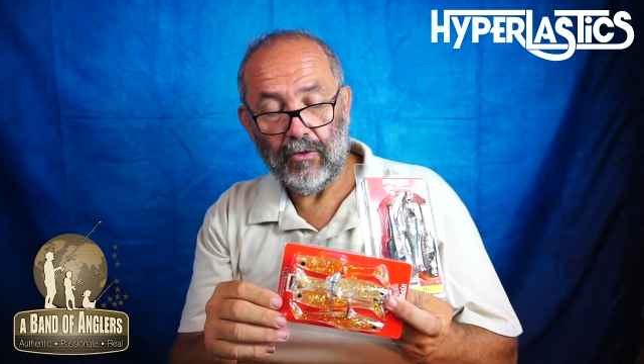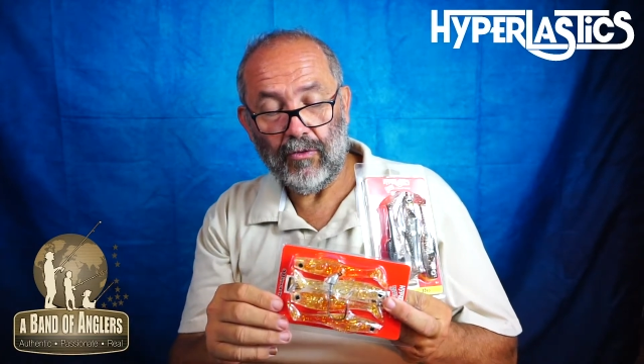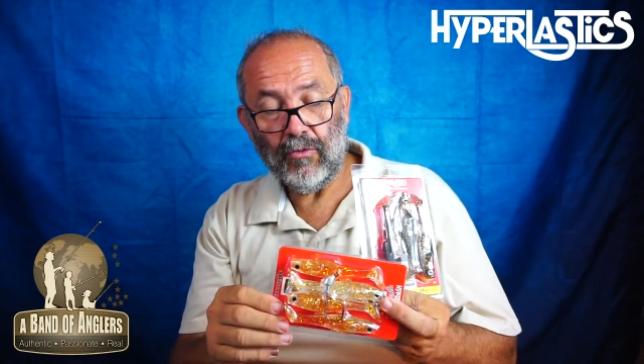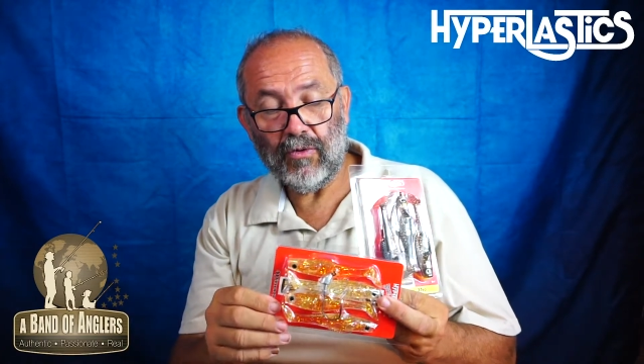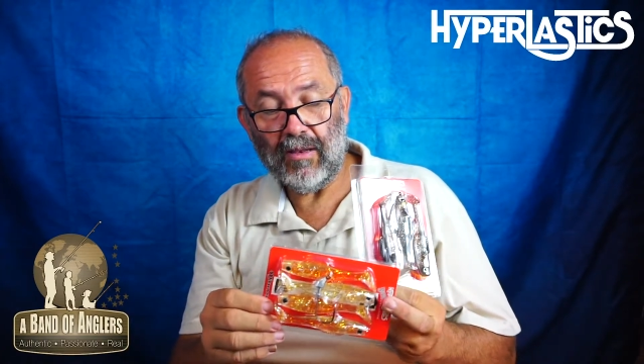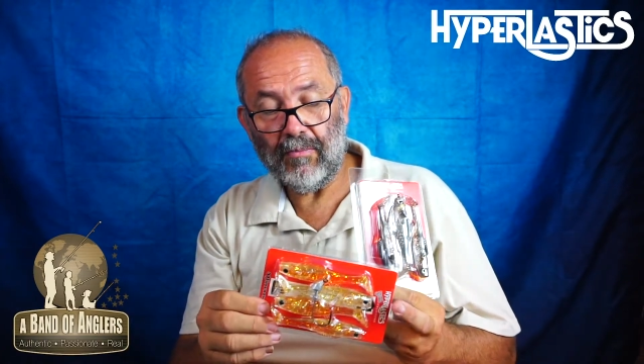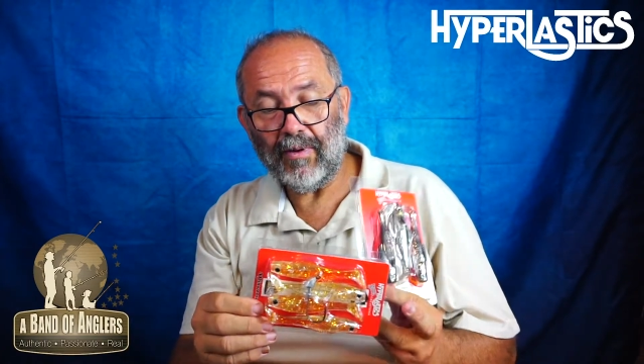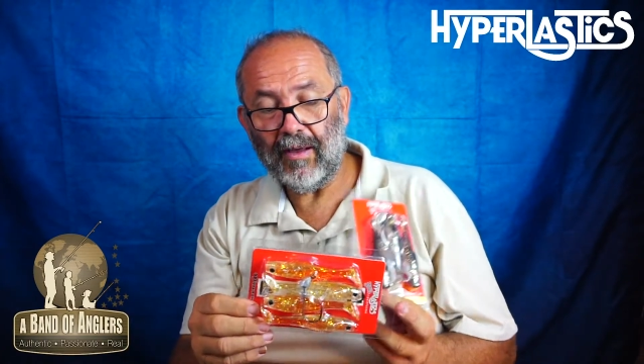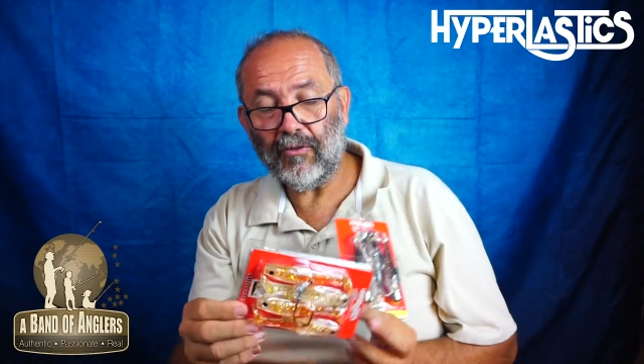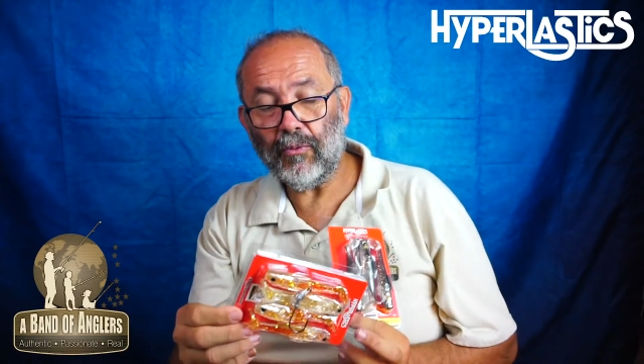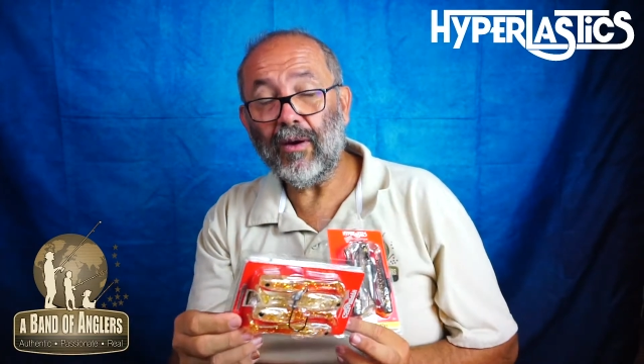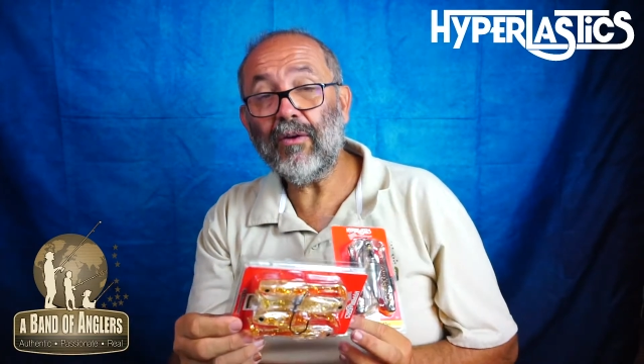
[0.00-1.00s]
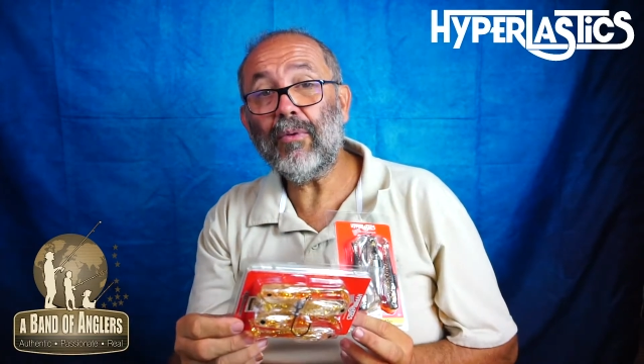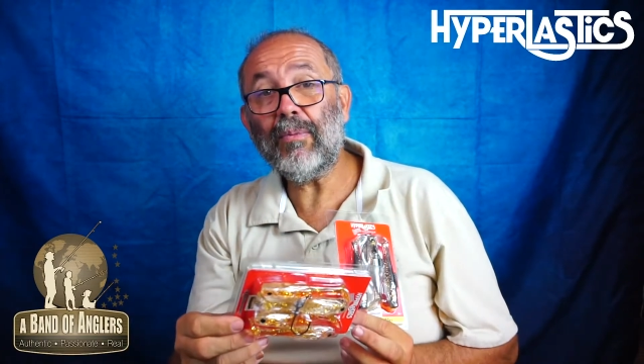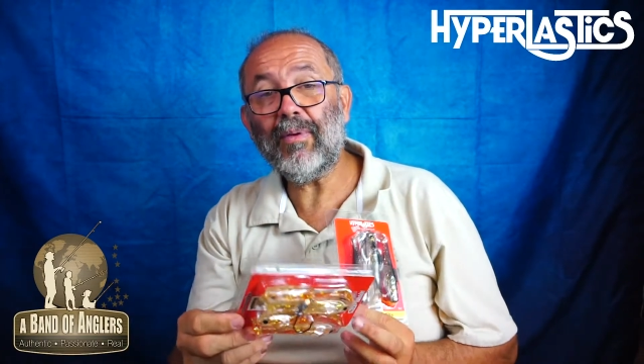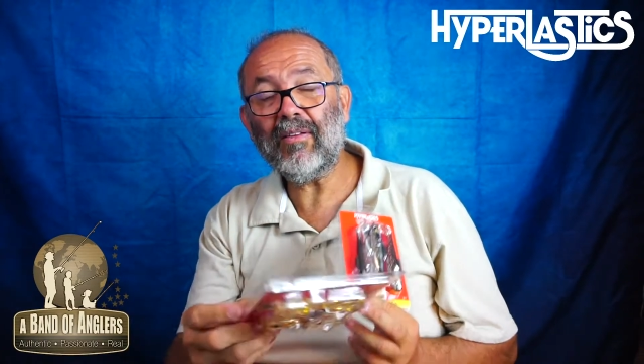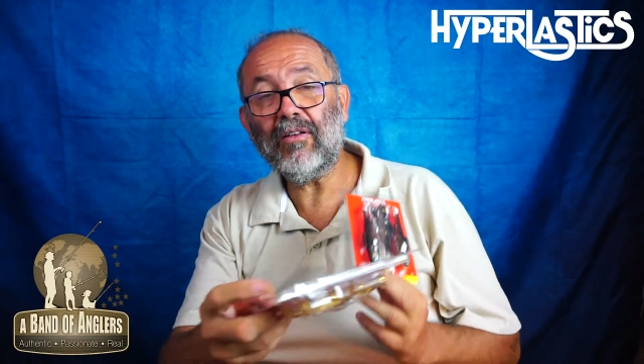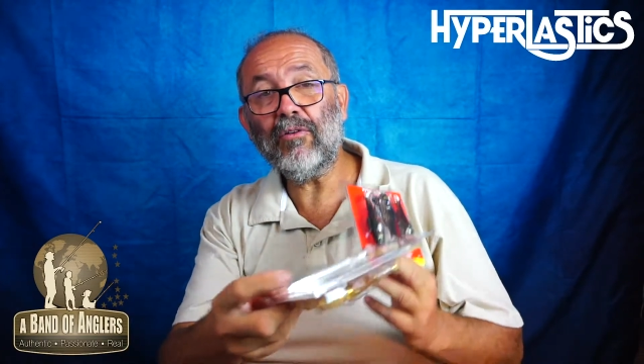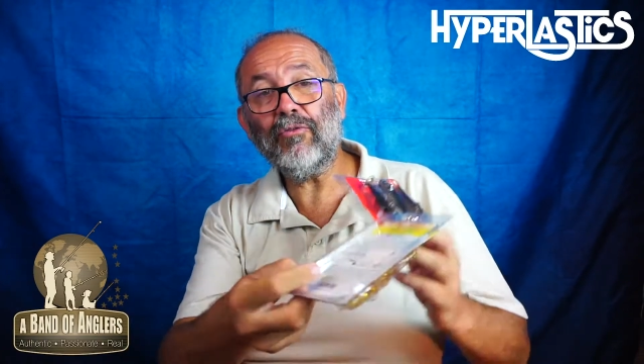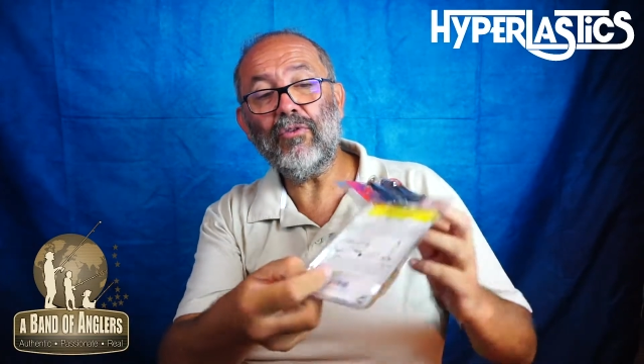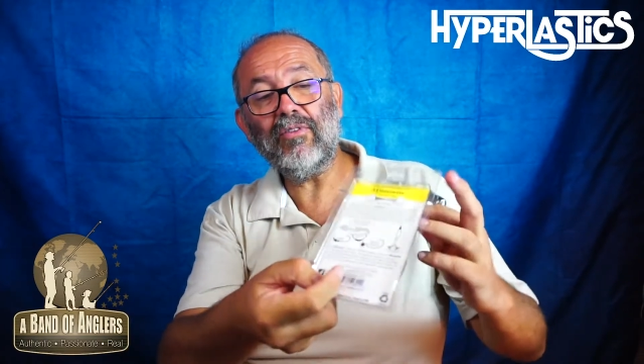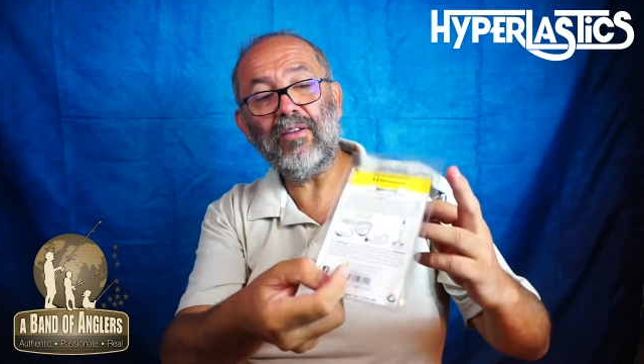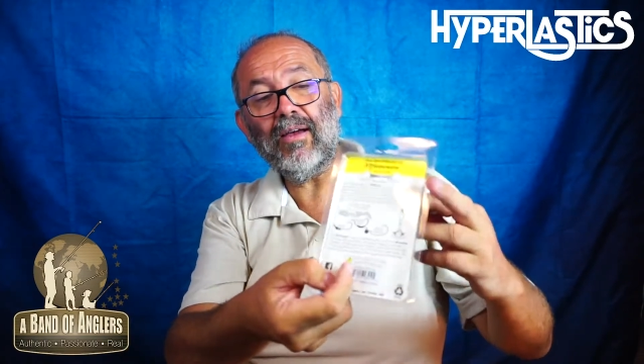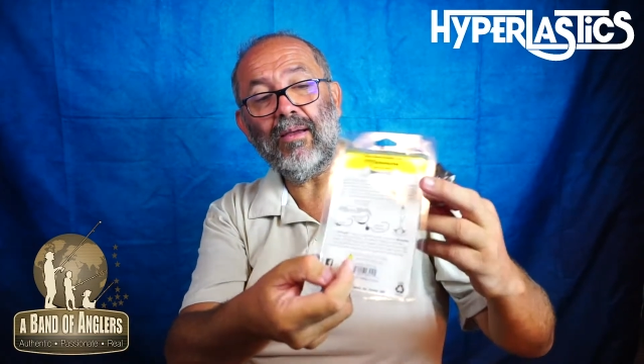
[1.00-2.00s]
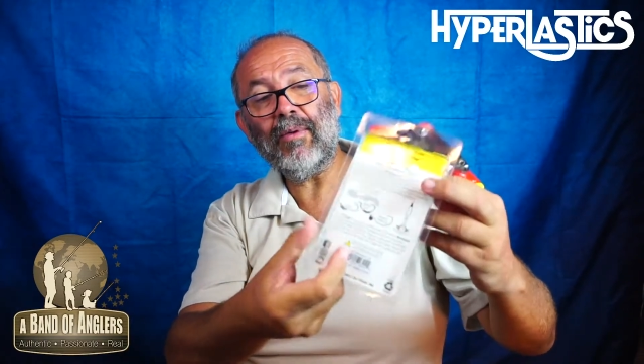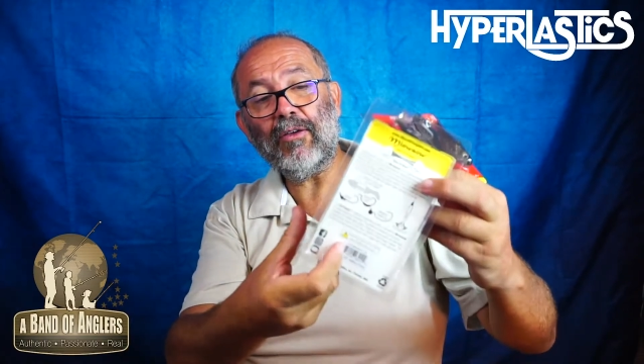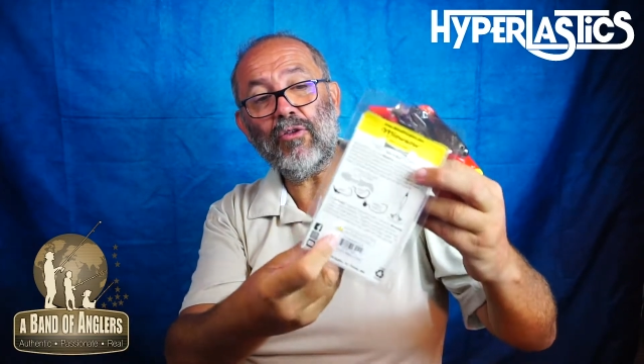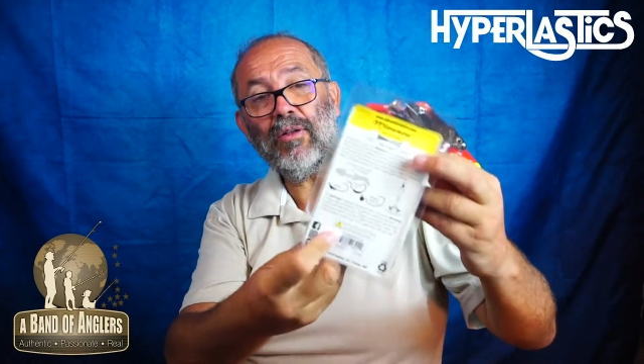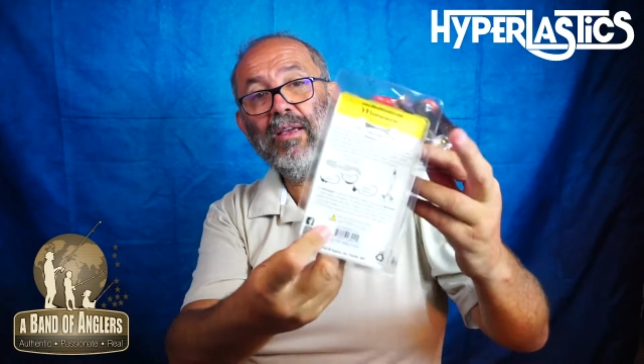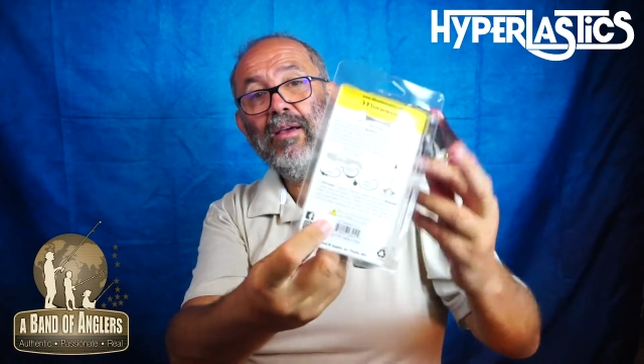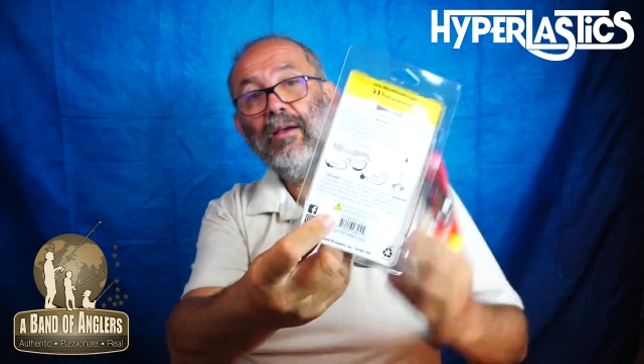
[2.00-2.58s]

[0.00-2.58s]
hook in place 100% of the time. Actually,